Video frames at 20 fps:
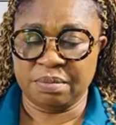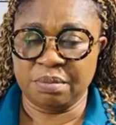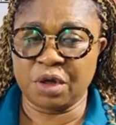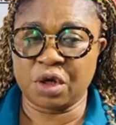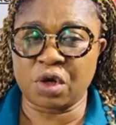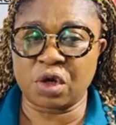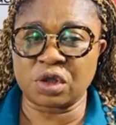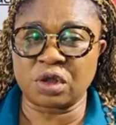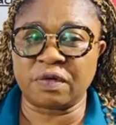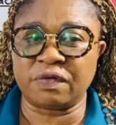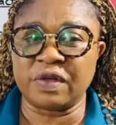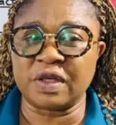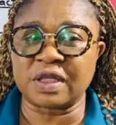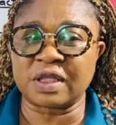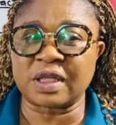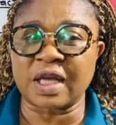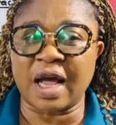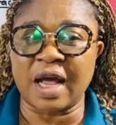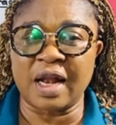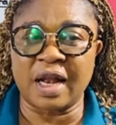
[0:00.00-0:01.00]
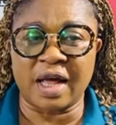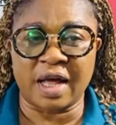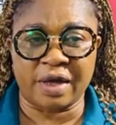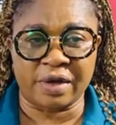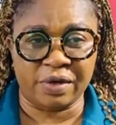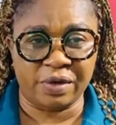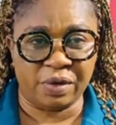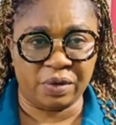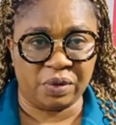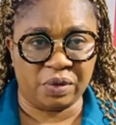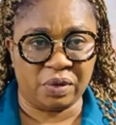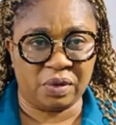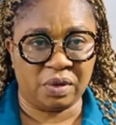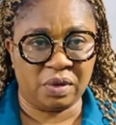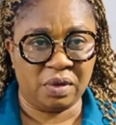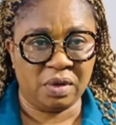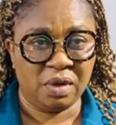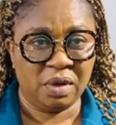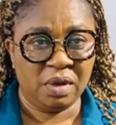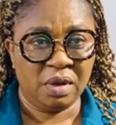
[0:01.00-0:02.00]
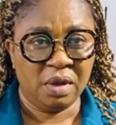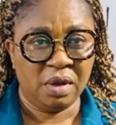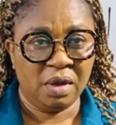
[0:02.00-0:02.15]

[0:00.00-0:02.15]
because of the style I use.